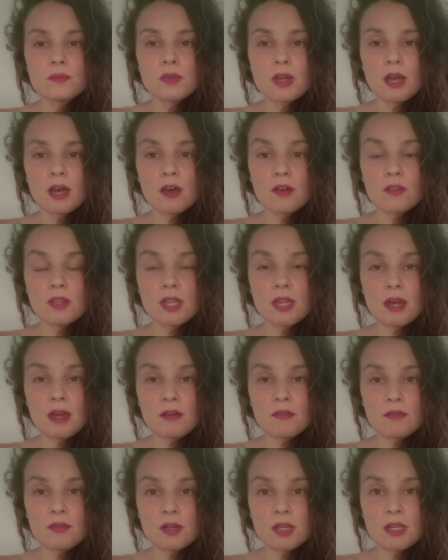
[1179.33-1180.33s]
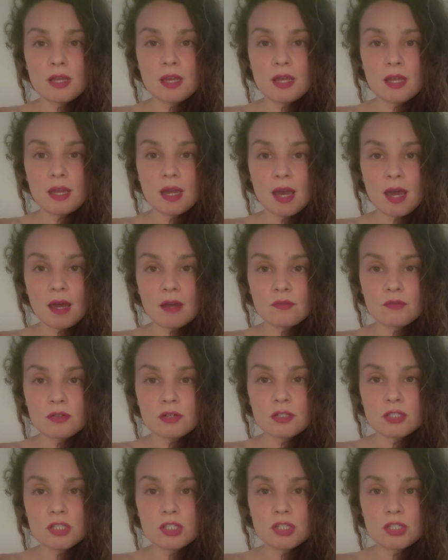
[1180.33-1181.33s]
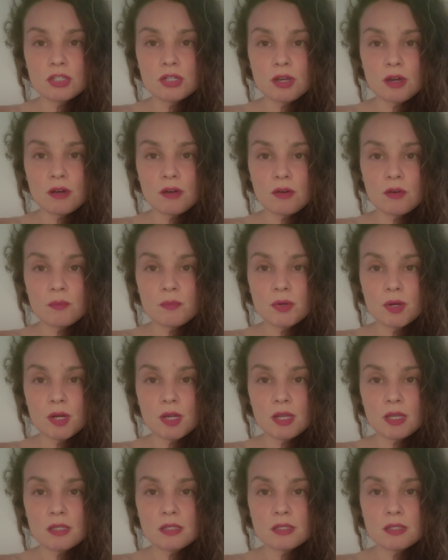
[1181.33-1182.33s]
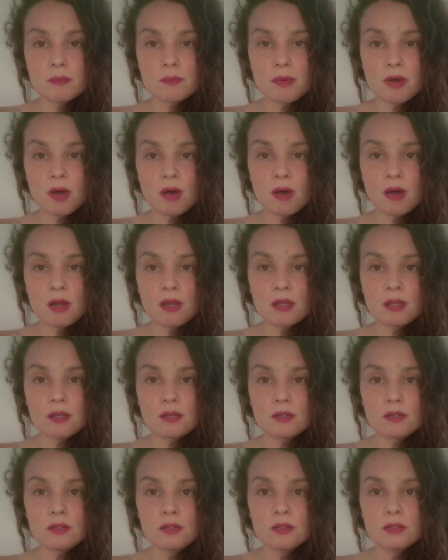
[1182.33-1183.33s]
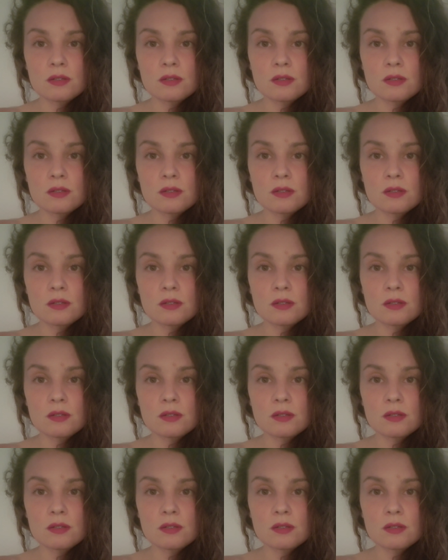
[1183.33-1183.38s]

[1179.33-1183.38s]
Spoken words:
how the everyday average Joe preys upon